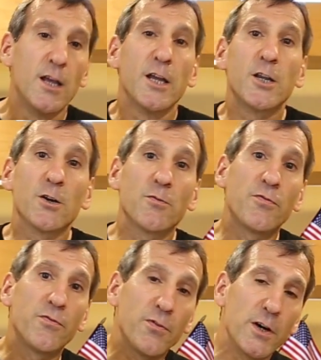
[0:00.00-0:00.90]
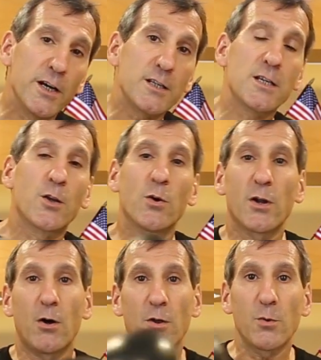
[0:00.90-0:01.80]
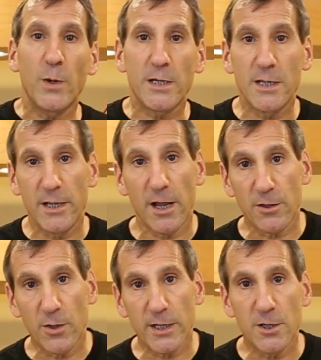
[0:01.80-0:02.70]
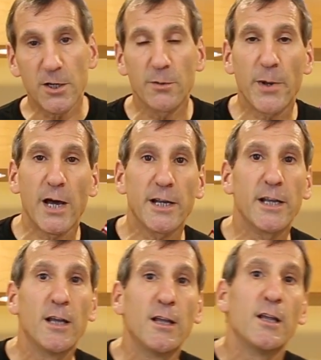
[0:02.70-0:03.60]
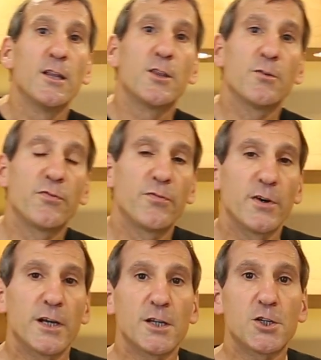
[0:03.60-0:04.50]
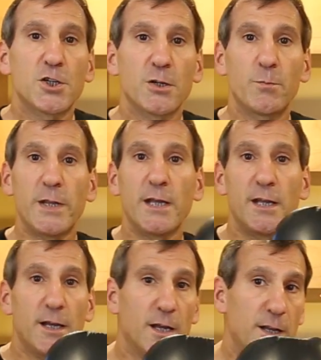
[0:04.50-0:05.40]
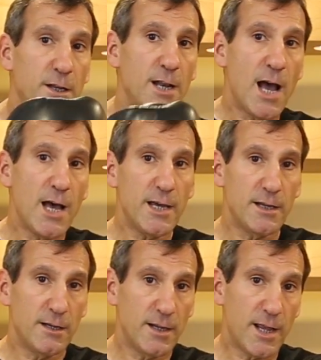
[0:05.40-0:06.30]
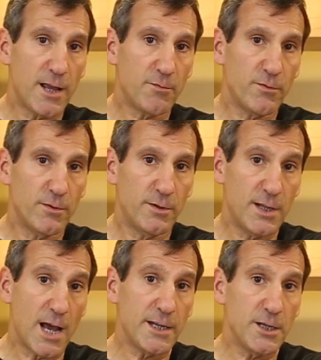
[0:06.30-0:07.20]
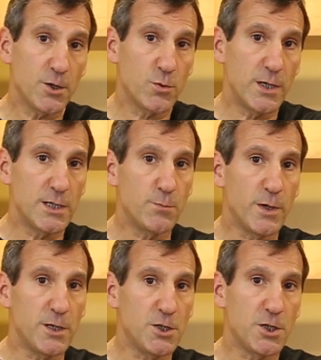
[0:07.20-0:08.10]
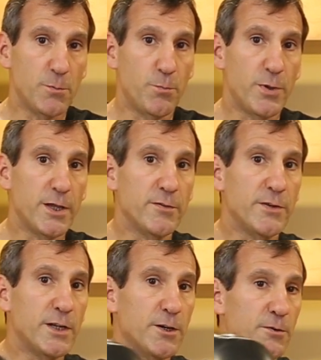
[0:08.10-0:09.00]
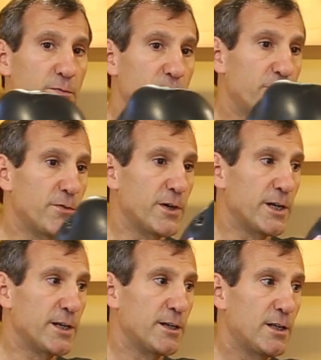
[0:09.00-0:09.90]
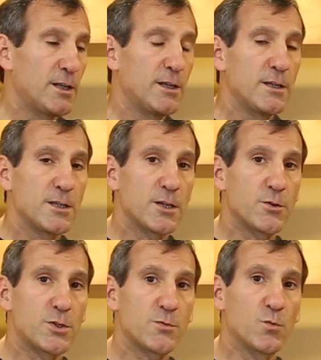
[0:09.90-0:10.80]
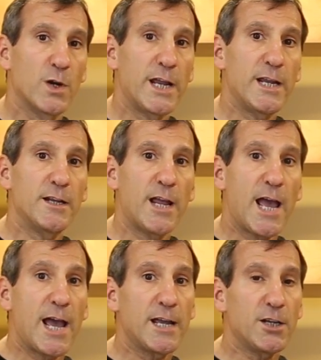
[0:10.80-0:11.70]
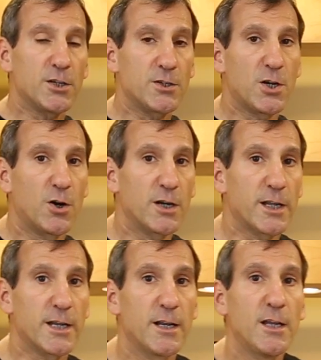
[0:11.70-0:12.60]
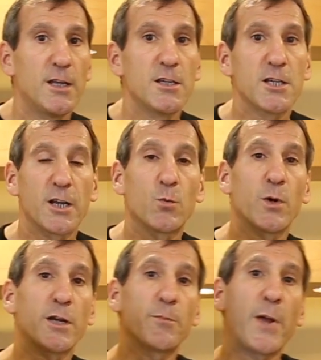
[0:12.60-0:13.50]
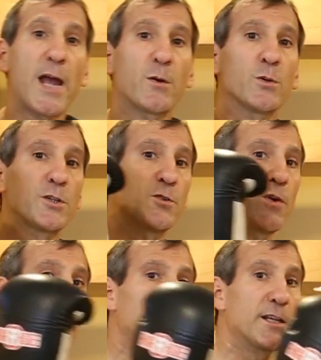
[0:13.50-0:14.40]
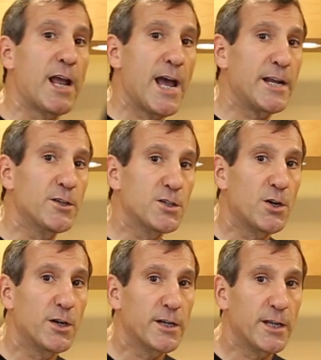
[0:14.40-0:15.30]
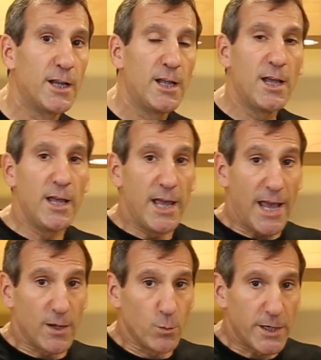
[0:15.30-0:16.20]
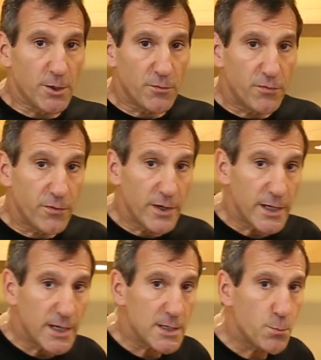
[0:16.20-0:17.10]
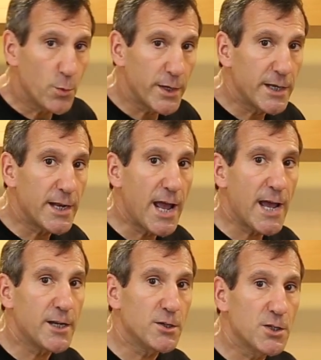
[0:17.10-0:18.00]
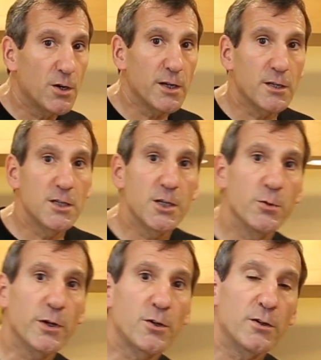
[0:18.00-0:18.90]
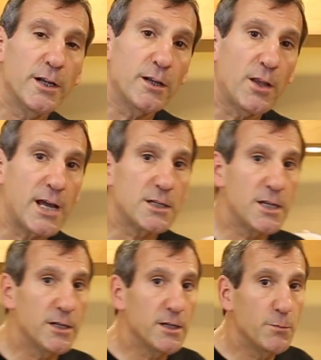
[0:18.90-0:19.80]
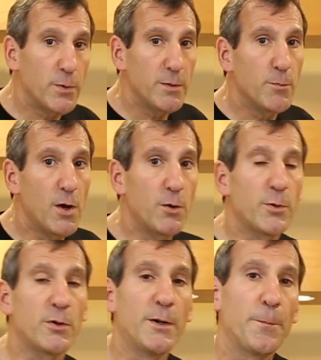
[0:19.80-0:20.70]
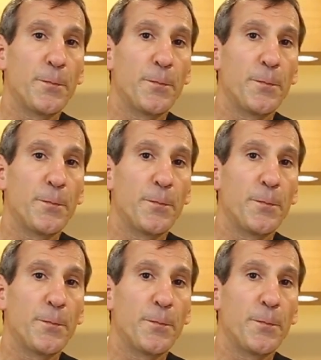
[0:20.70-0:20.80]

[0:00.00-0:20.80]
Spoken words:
Your foot, so going all the way to the other end of your body, the foot should be not at 90 degrees, but you should pivot your foot so it's right at your target. So you want your power directed at your target. And when your foot is pointed at your target too, it allows you to be mobile.